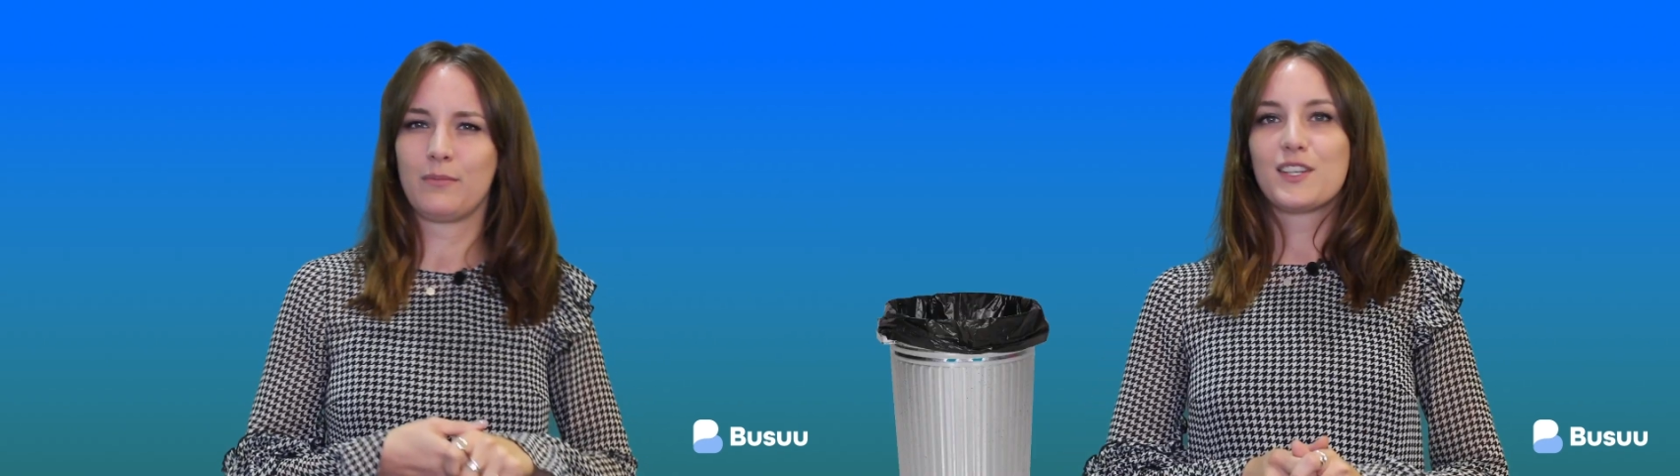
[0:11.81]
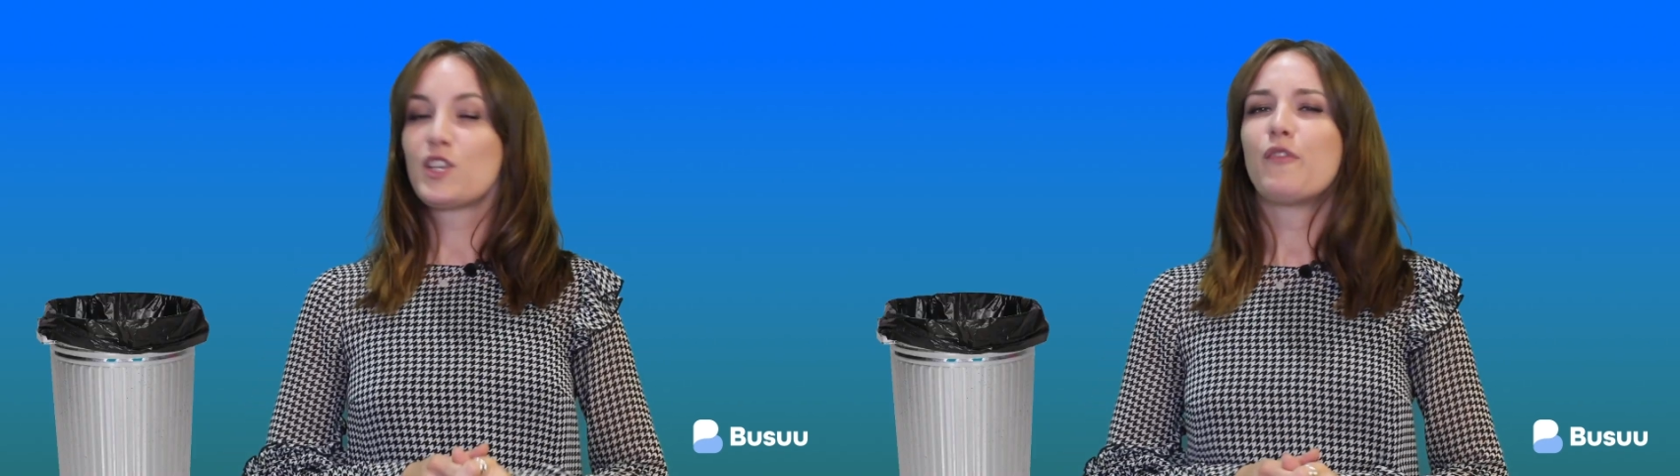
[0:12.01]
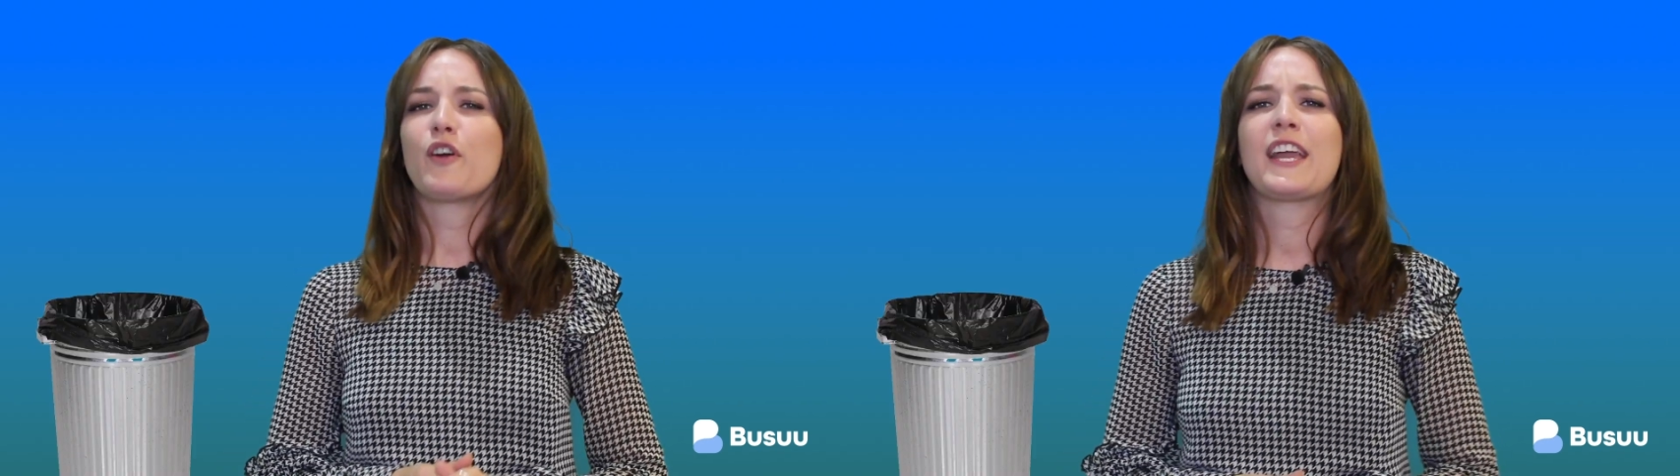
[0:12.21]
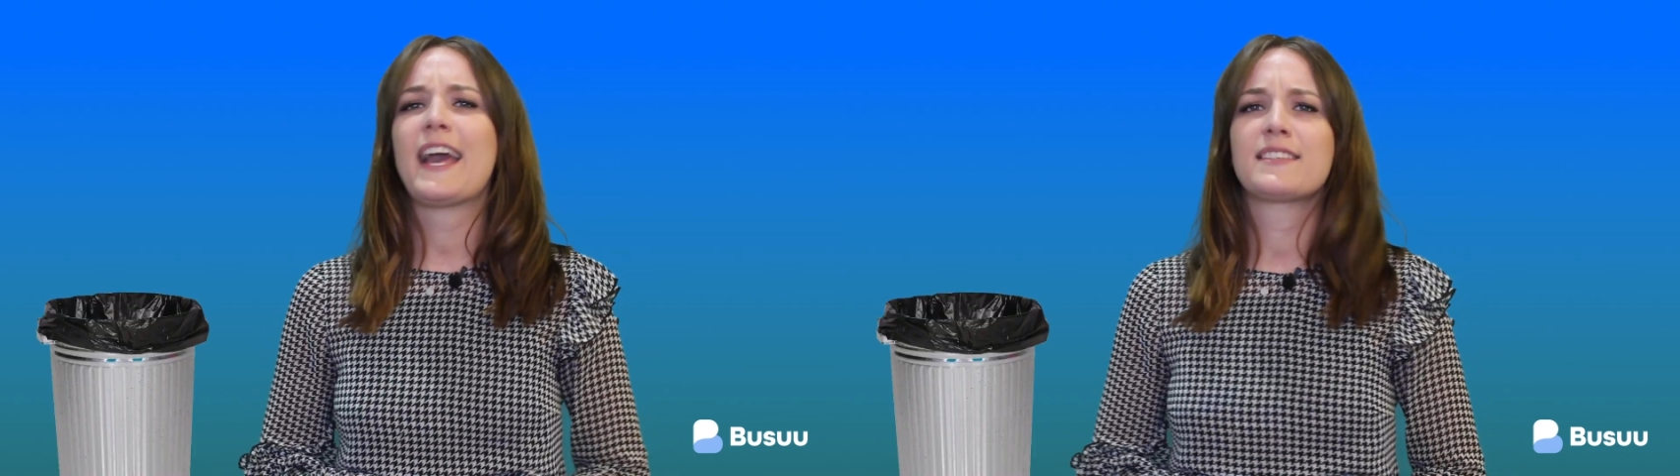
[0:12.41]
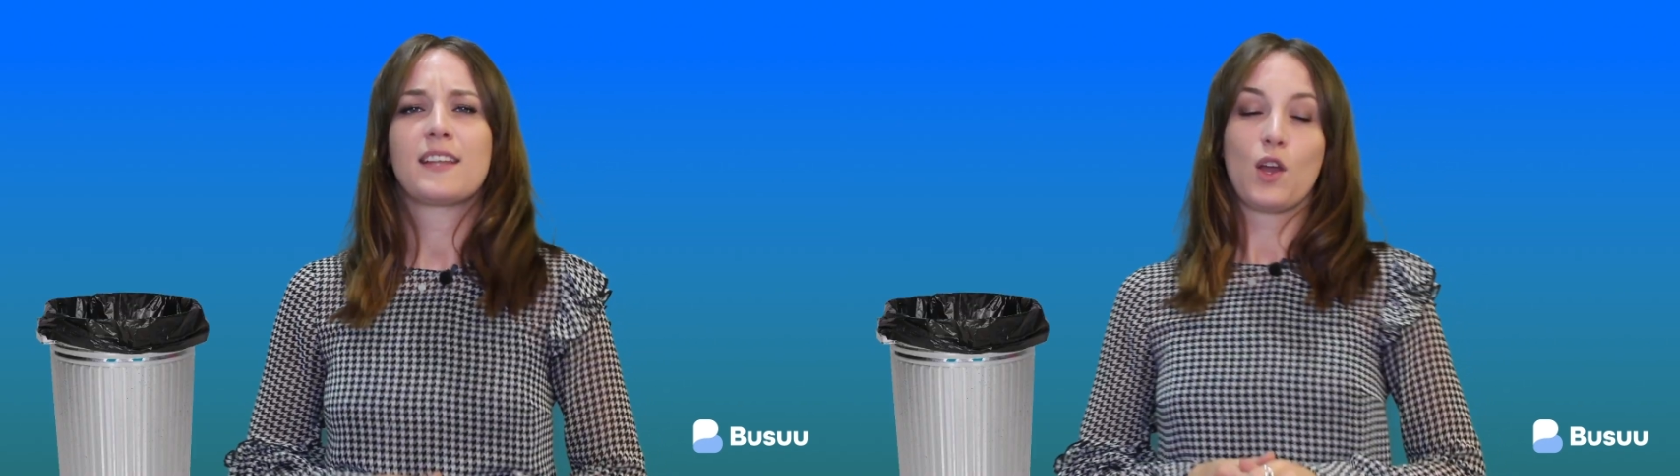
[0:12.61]
So
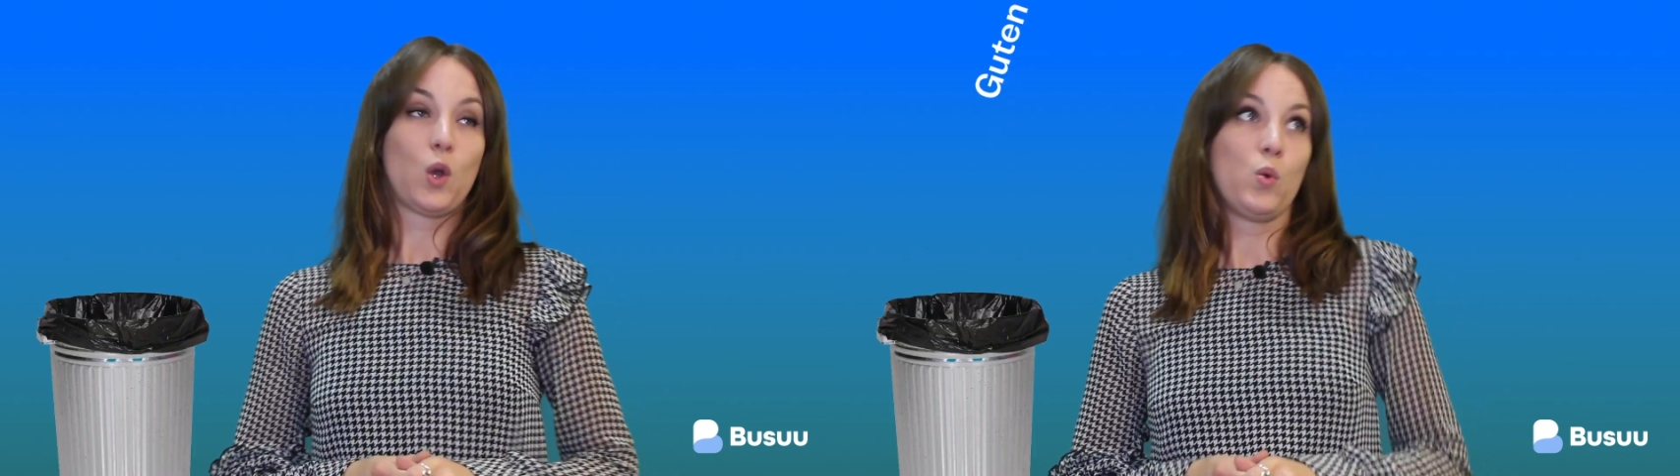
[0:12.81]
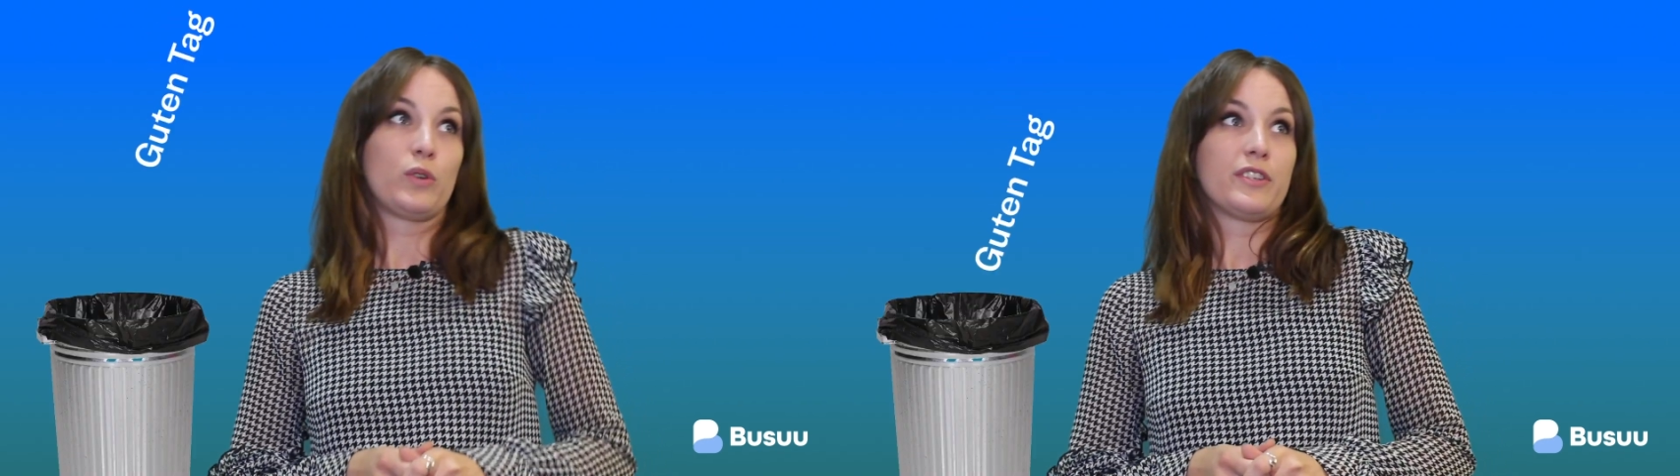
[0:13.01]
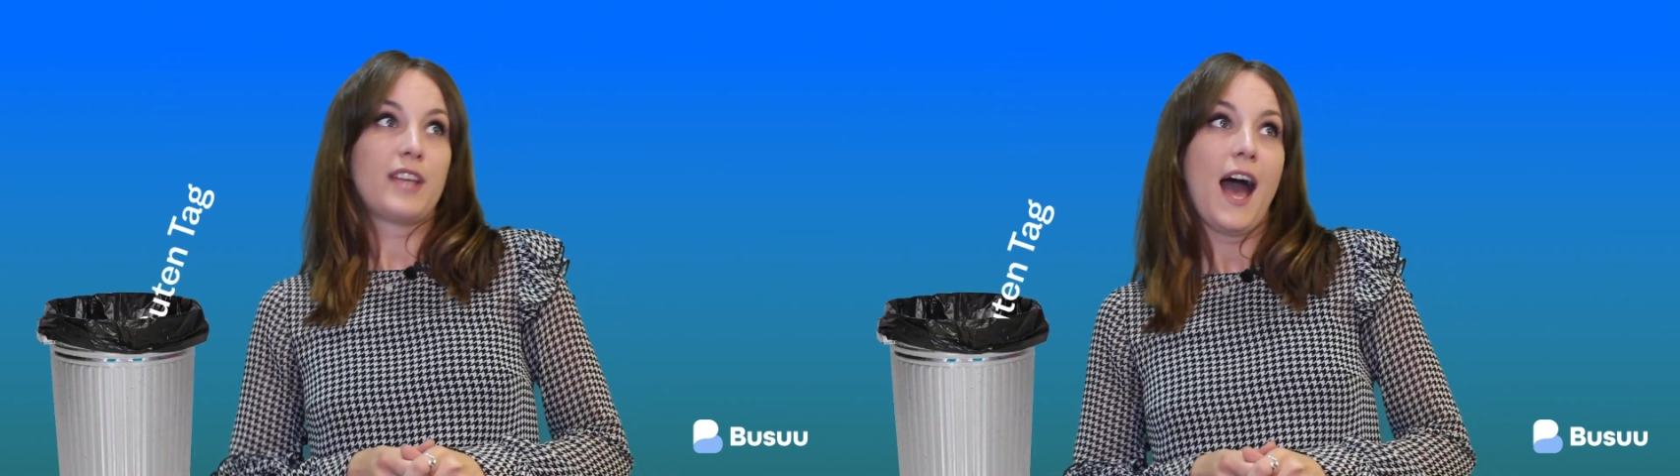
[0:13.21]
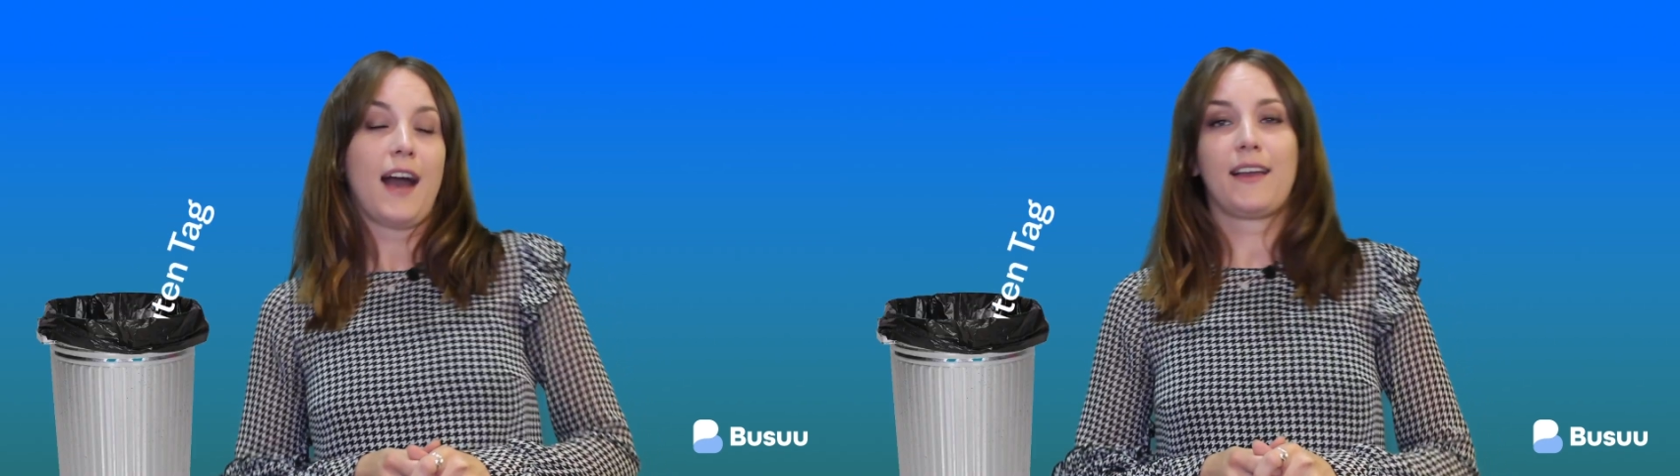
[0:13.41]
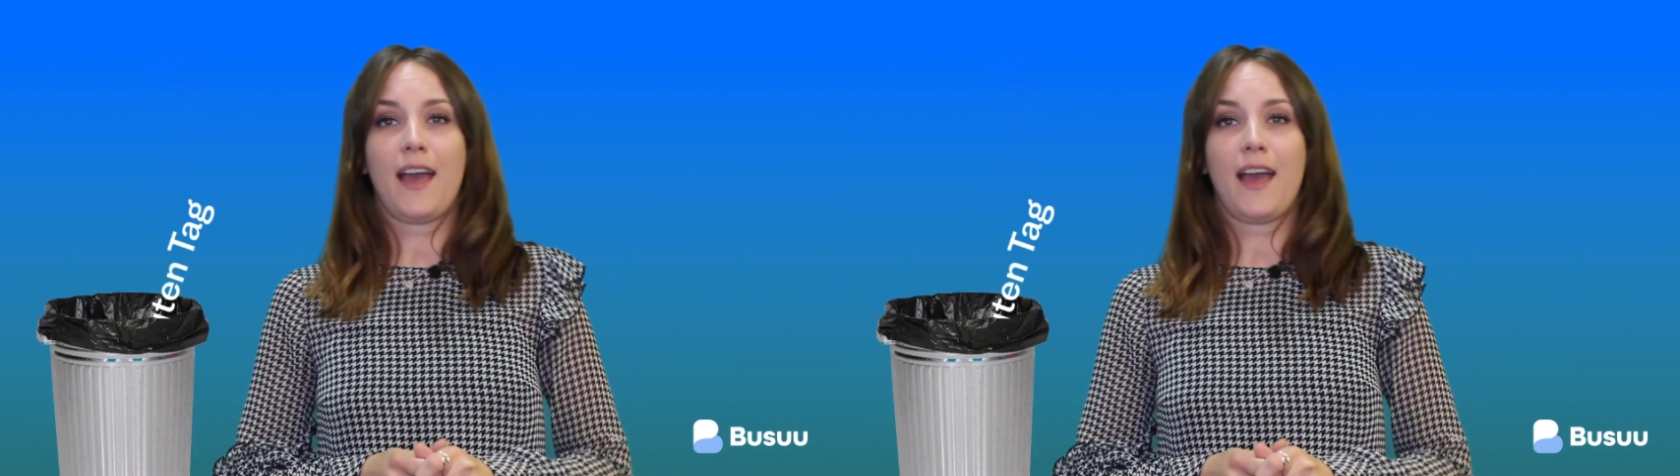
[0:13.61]
forget Guten Tag